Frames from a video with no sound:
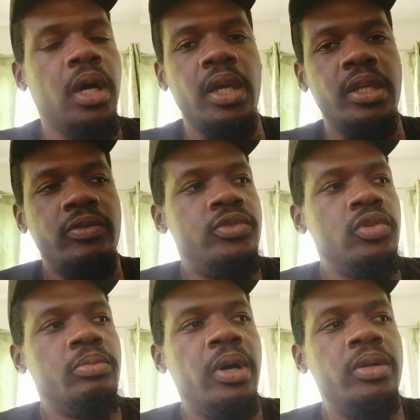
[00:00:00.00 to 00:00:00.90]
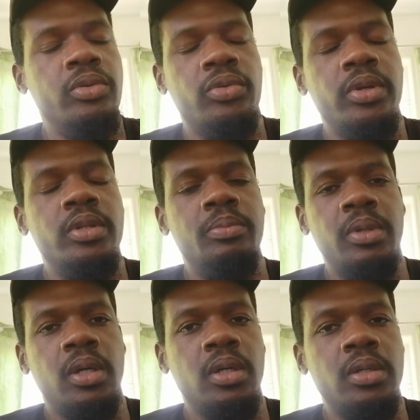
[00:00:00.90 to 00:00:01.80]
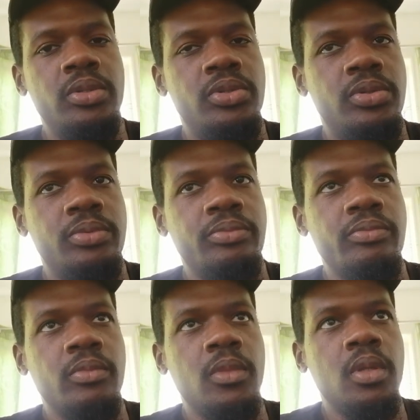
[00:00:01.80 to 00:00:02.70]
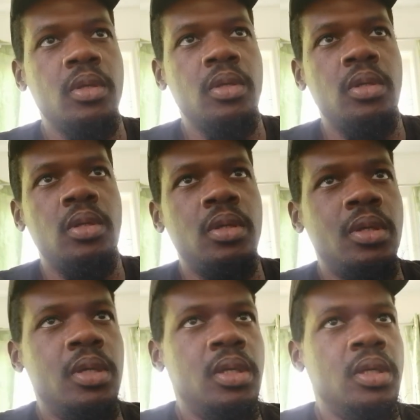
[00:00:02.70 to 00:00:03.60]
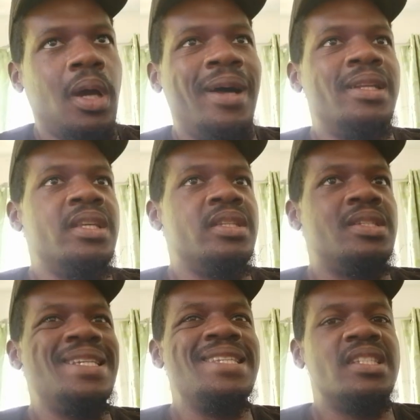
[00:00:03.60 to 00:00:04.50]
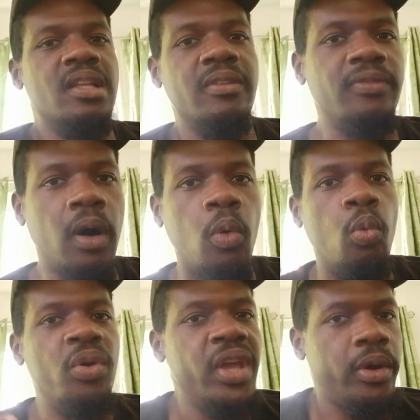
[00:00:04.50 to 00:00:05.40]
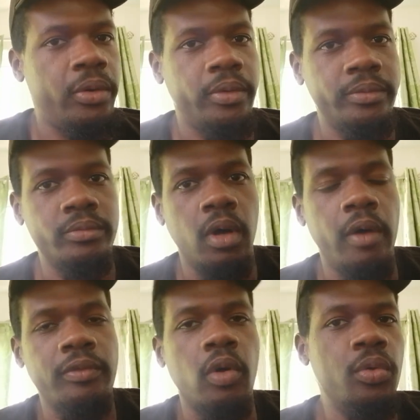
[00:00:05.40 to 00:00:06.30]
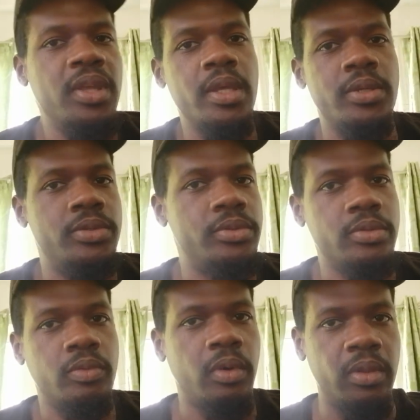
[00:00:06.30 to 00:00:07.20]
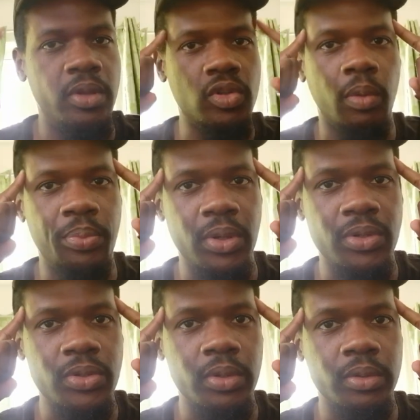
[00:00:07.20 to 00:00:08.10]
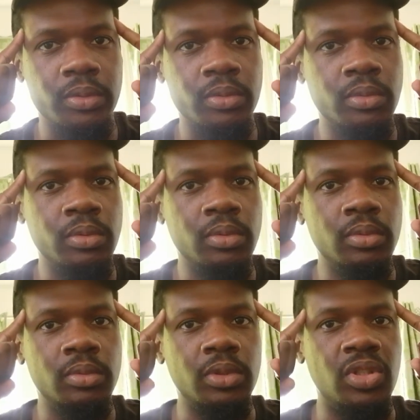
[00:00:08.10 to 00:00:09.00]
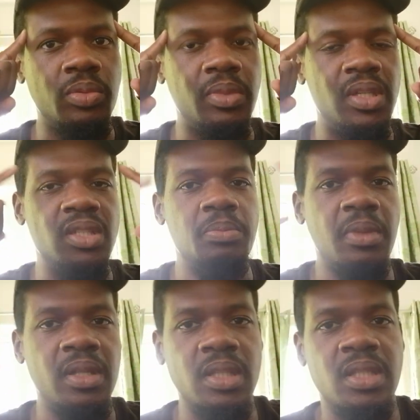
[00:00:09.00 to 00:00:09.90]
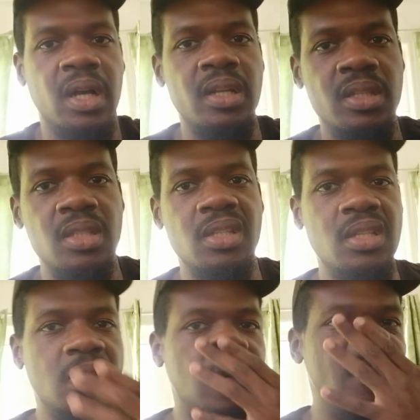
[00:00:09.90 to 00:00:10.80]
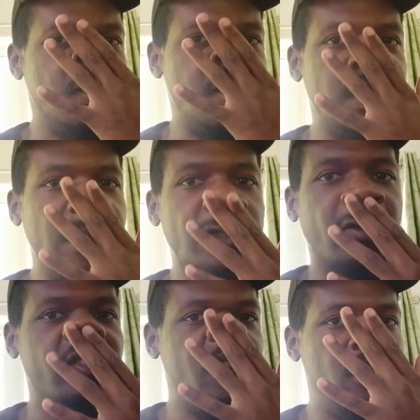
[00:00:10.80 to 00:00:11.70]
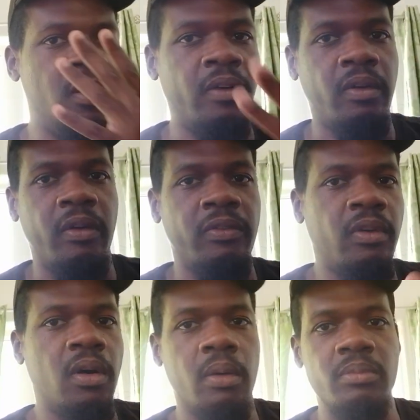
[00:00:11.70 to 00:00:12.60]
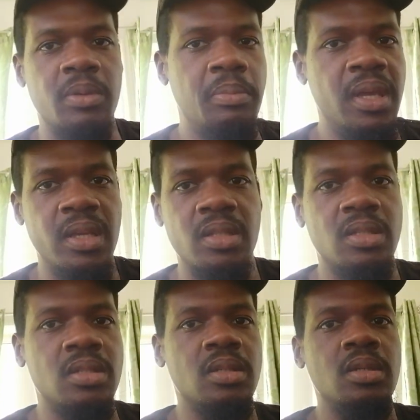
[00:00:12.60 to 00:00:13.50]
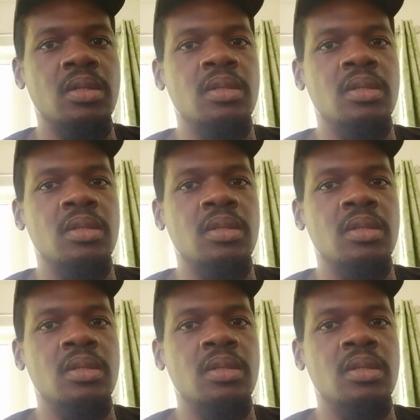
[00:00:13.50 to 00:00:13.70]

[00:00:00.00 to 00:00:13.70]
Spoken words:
I give Joe Biden credit because at least he's self-aware of how he is, whether it's up here, so using me his mentality, his understanding of the debates.